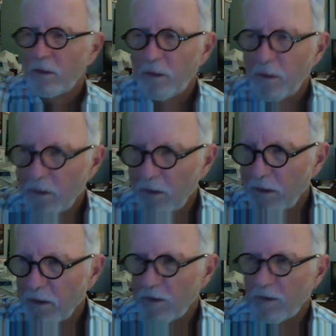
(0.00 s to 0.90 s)

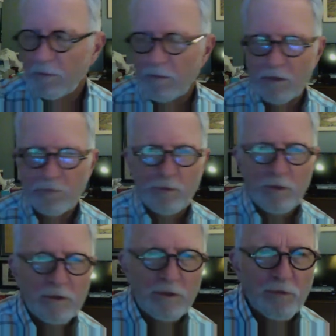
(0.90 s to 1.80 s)
The Monk
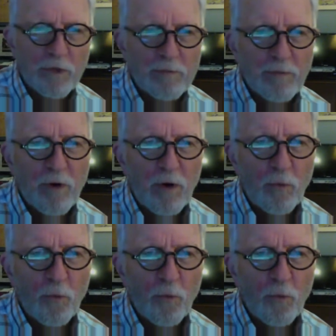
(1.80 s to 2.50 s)
book, you've read part